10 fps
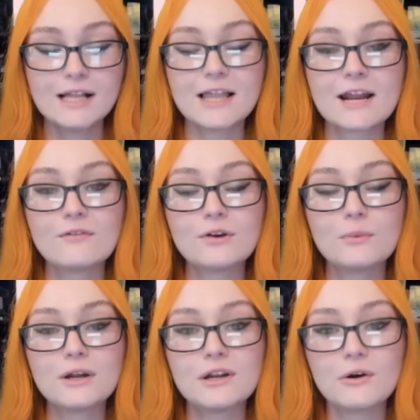Let
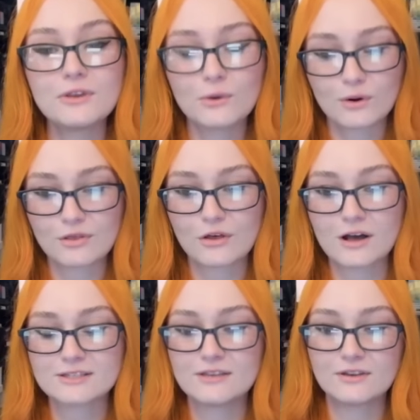everyone know your
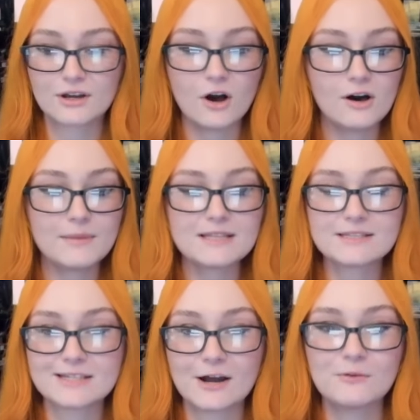thoughts in the
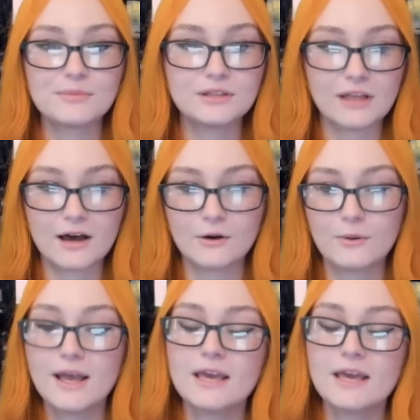comments down below.